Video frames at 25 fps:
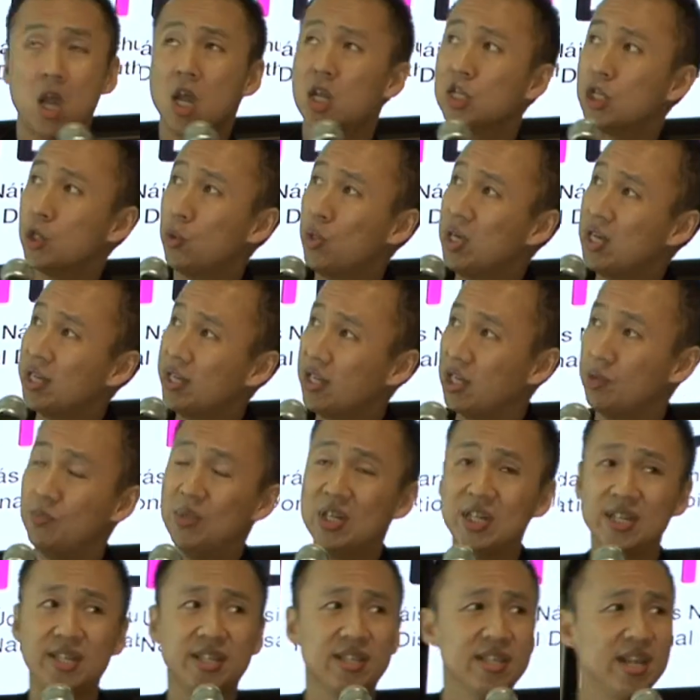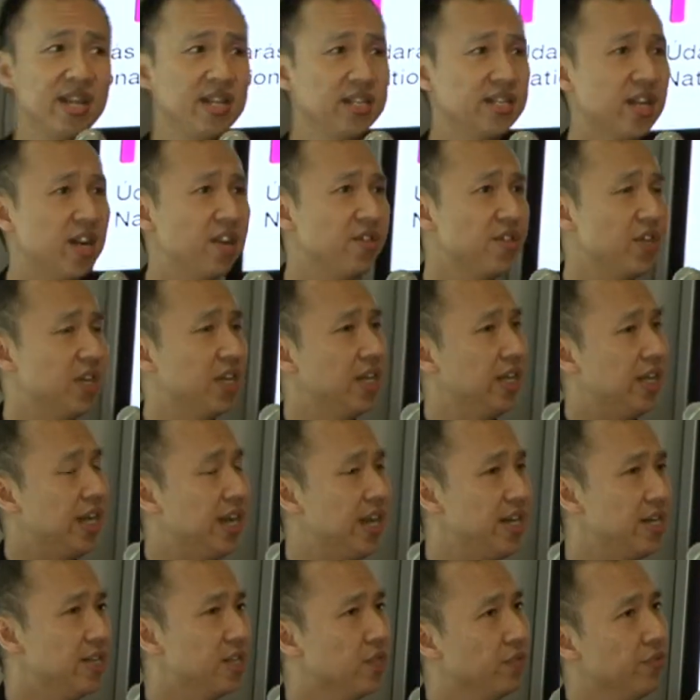So in a similar sense, I think a
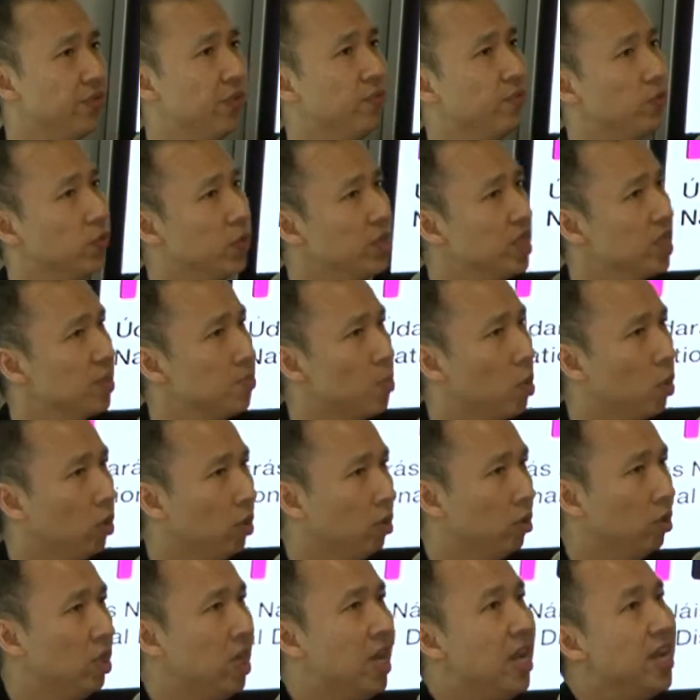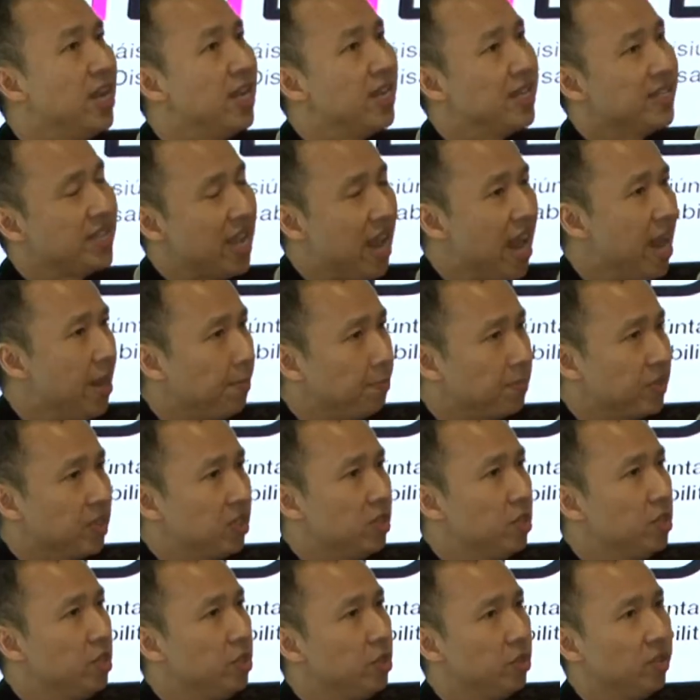layers of influence model is
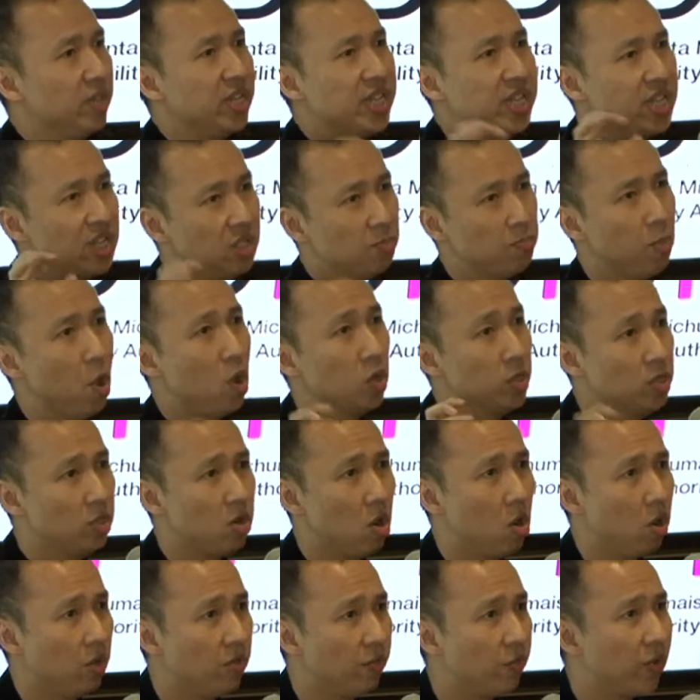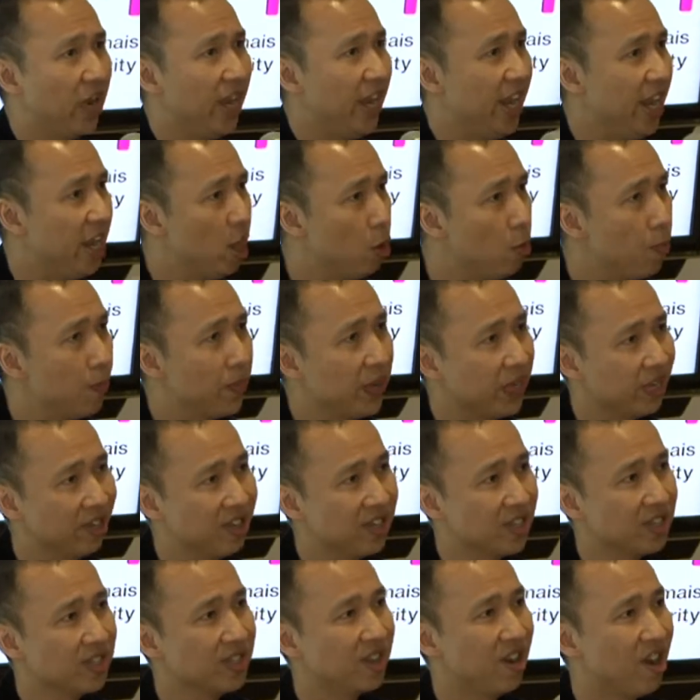absolutely spot on for helping
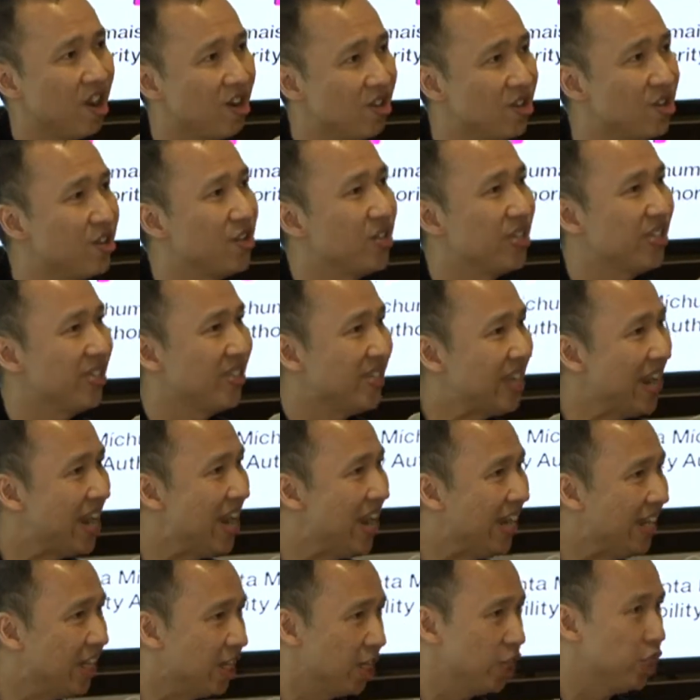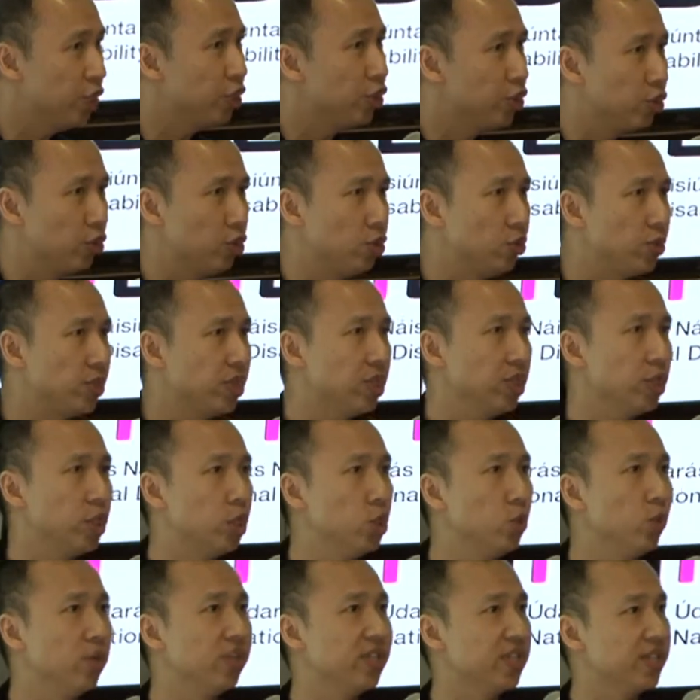us understand issues to
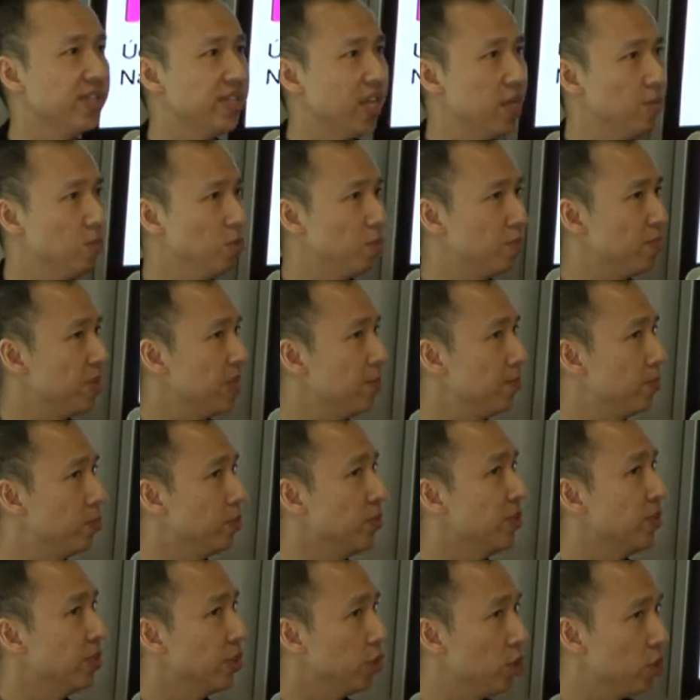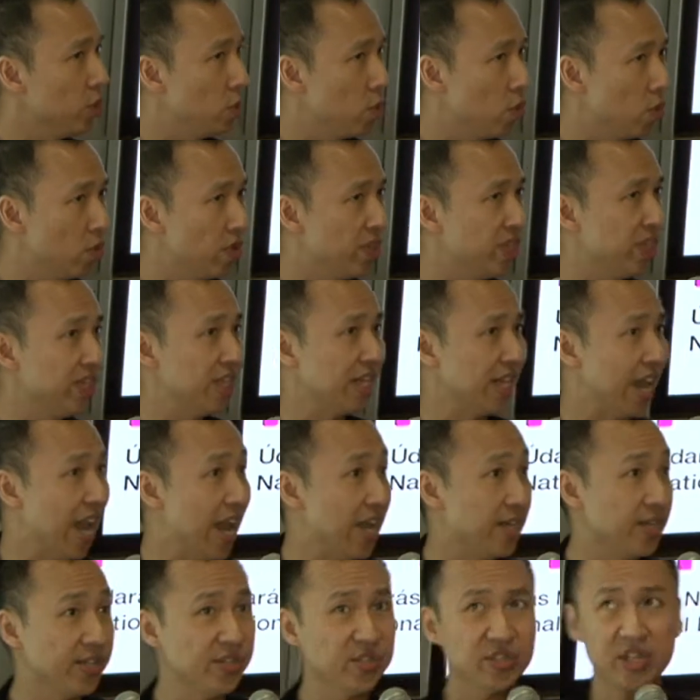do with disabled people's security
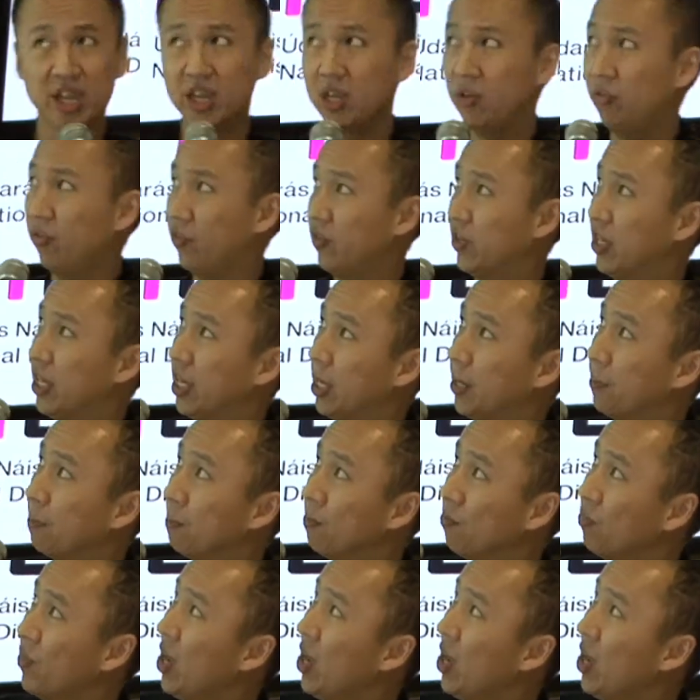and safety.